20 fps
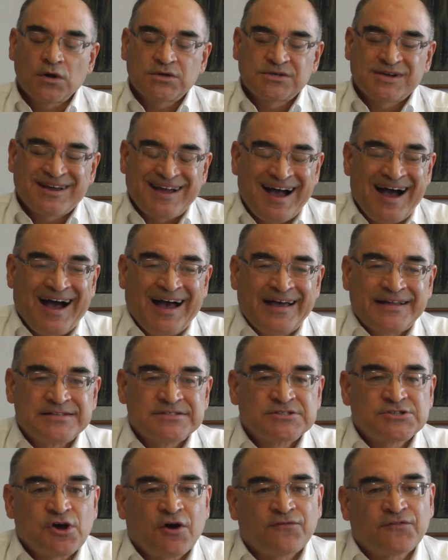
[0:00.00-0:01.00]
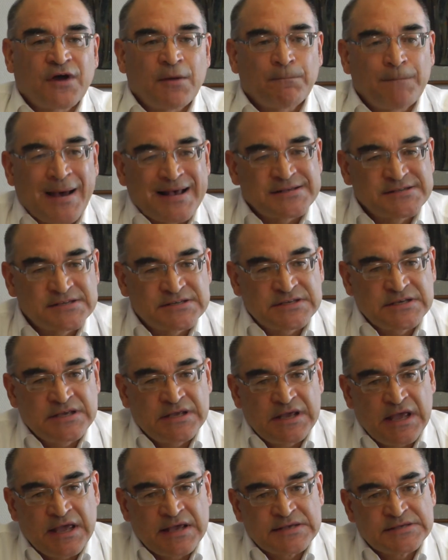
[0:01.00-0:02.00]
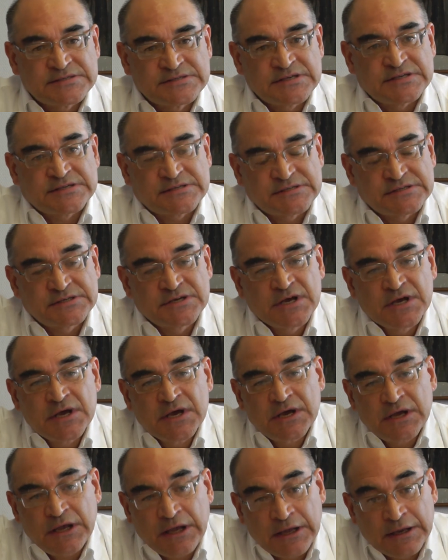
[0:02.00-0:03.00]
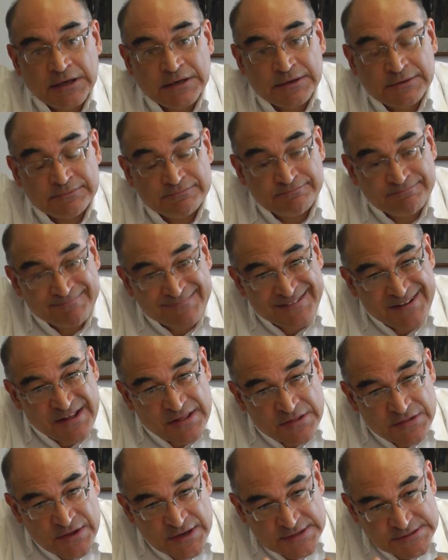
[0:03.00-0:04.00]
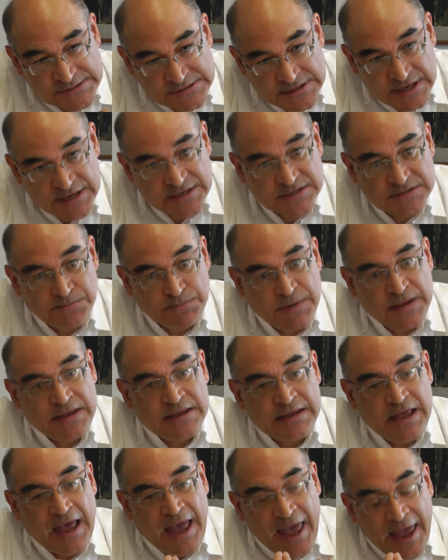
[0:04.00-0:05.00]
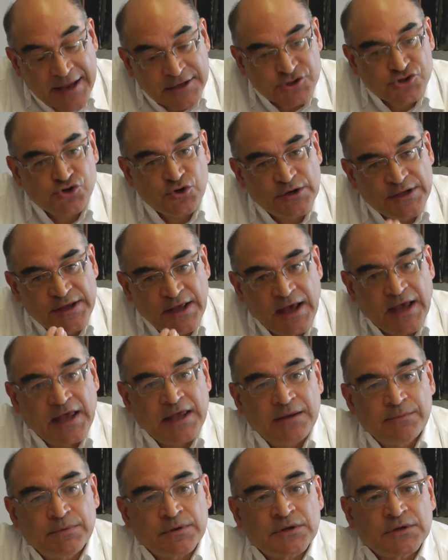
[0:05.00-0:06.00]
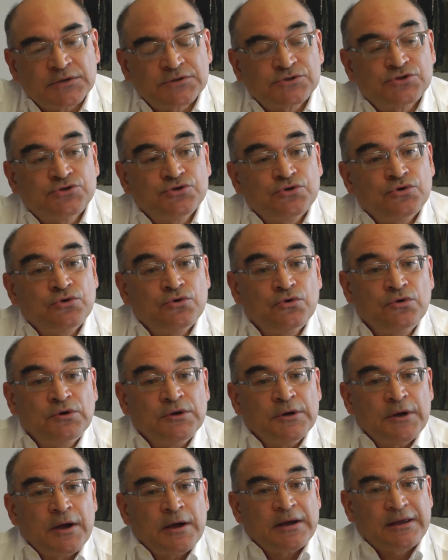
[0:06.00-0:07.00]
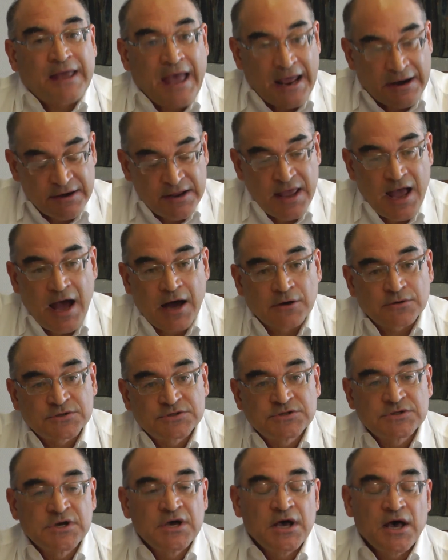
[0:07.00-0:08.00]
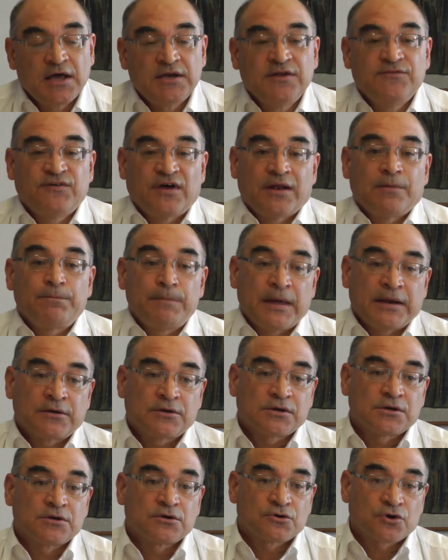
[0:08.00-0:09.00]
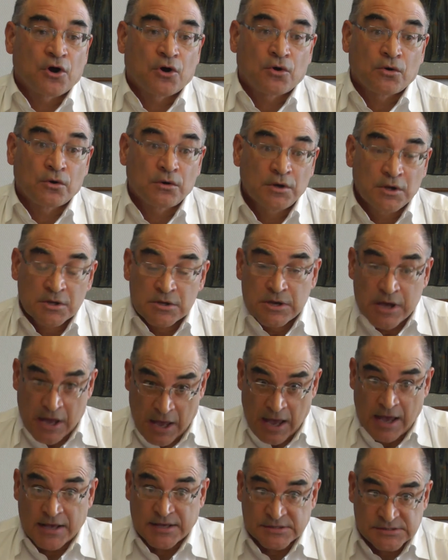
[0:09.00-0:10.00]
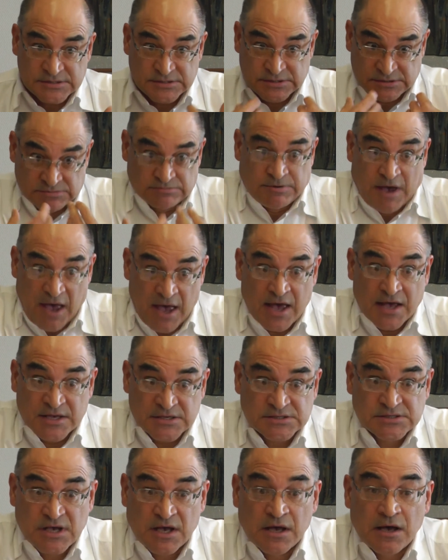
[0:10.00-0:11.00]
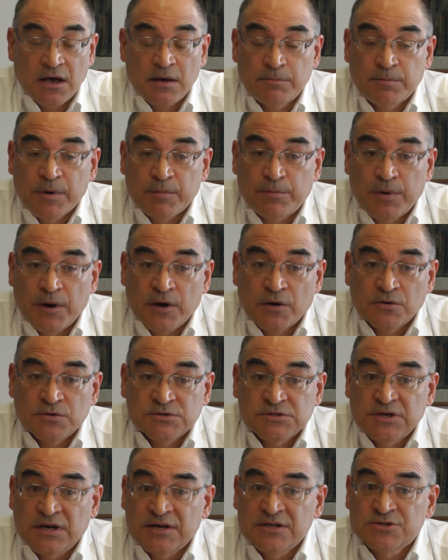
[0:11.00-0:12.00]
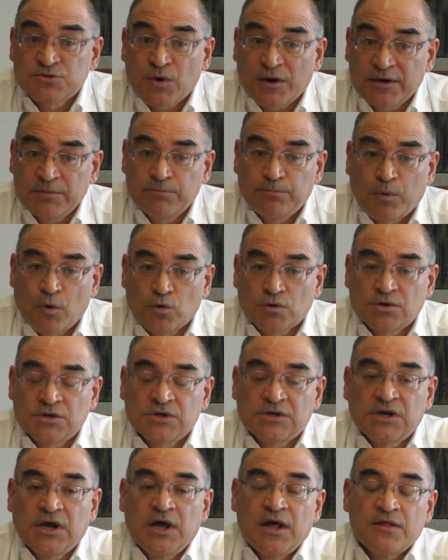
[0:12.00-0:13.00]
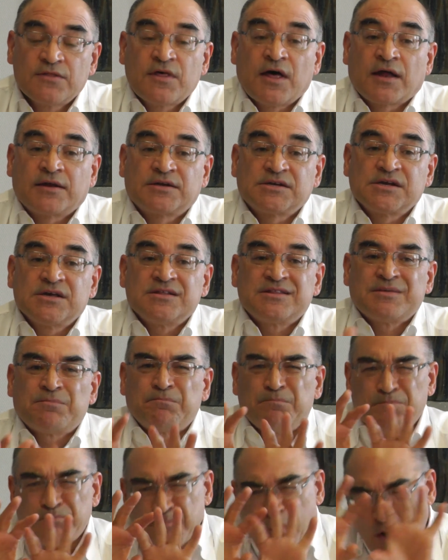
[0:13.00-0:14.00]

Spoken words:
what kinds of capacity exist in a state being actually able to carry out a developmental role as proposed. And it's quite important that the